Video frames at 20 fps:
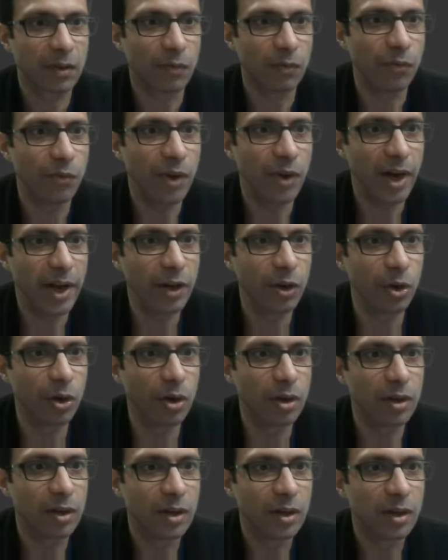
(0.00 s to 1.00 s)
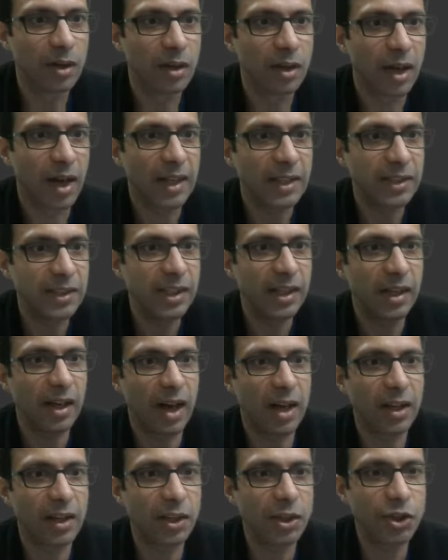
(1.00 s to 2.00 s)
Very good. I see
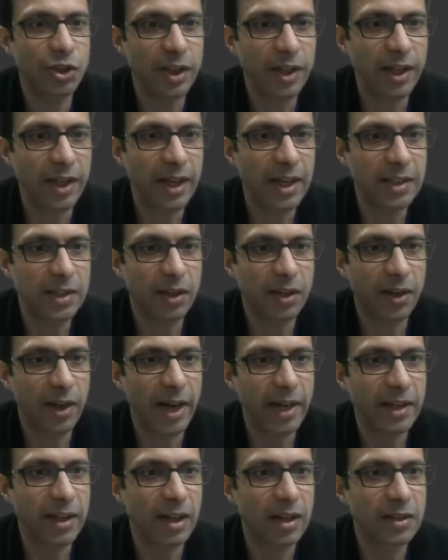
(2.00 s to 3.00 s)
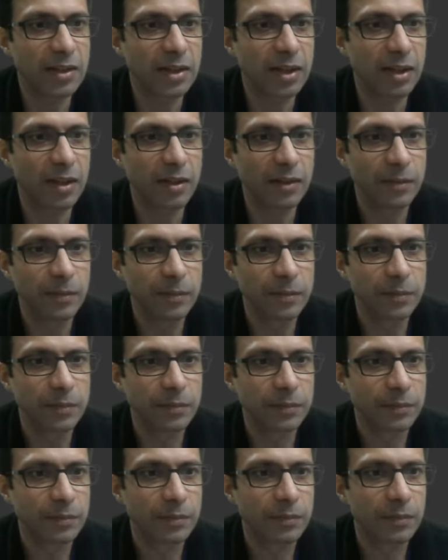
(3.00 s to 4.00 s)
Adarshini has the correct answer.
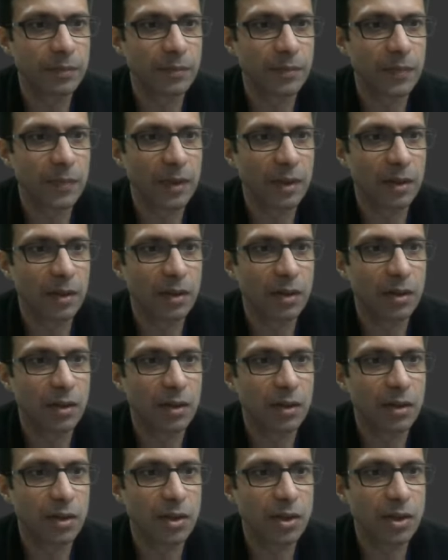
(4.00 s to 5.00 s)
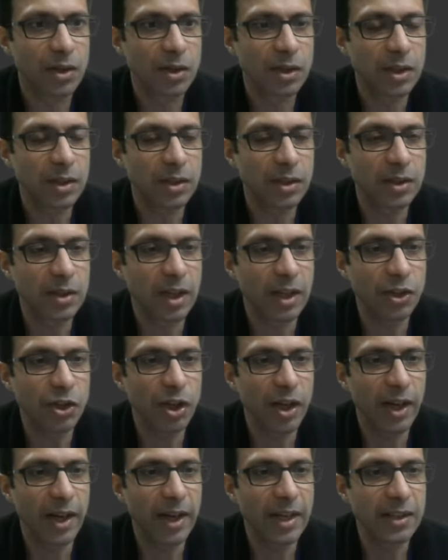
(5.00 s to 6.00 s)

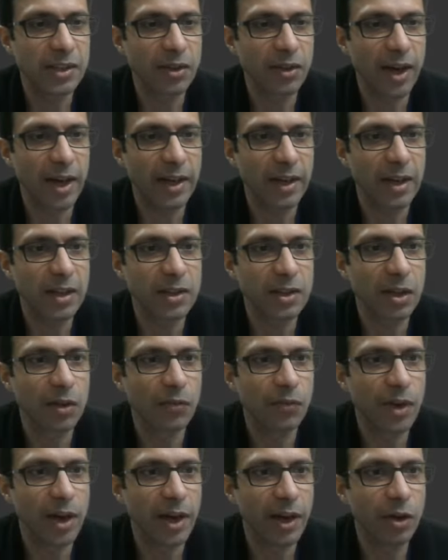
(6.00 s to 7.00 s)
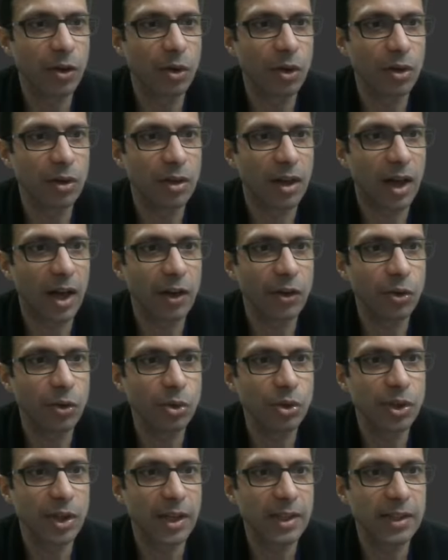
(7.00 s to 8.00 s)
Sanjay has the right answer. Very good.
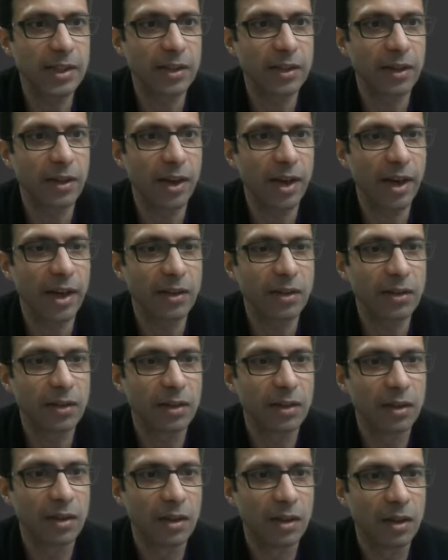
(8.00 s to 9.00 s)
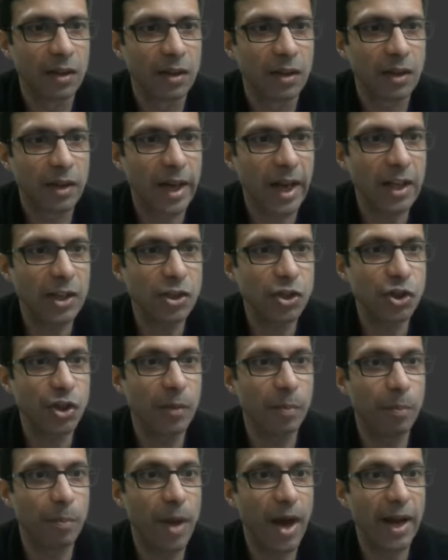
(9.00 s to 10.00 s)
Arush has it correct.
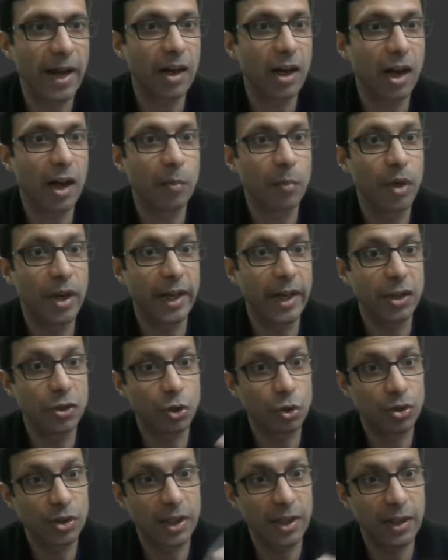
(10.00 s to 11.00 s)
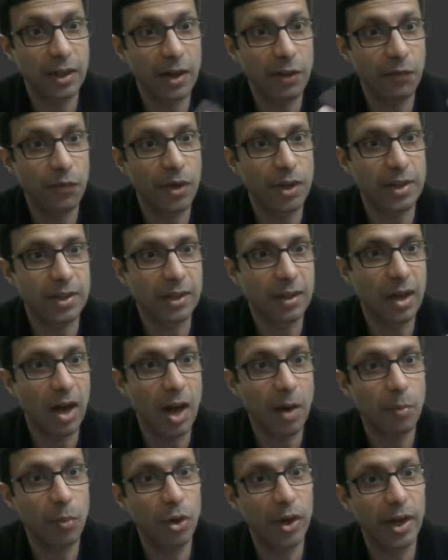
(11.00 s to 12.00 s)
Calcium bicarbonate. So see the difference.
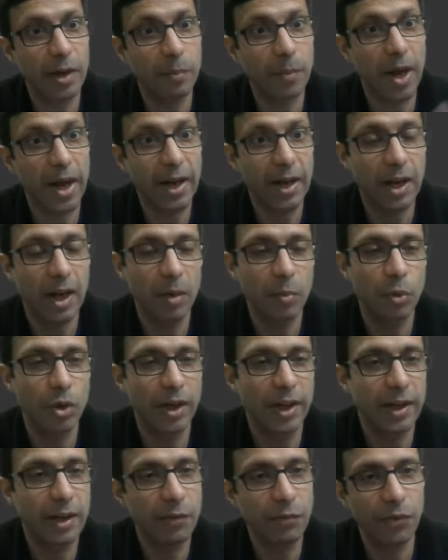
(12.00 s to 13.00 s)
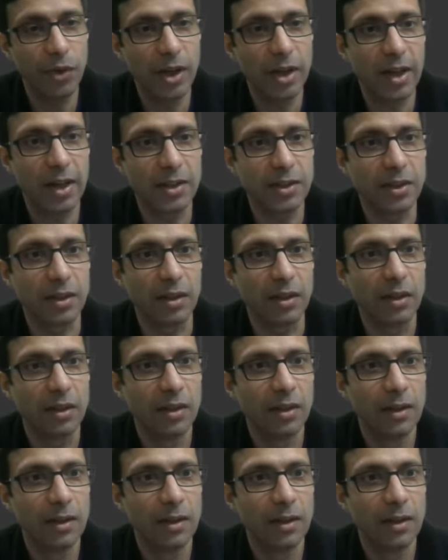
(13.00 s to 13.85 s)
Carbonate, bicarbonate. Different answer.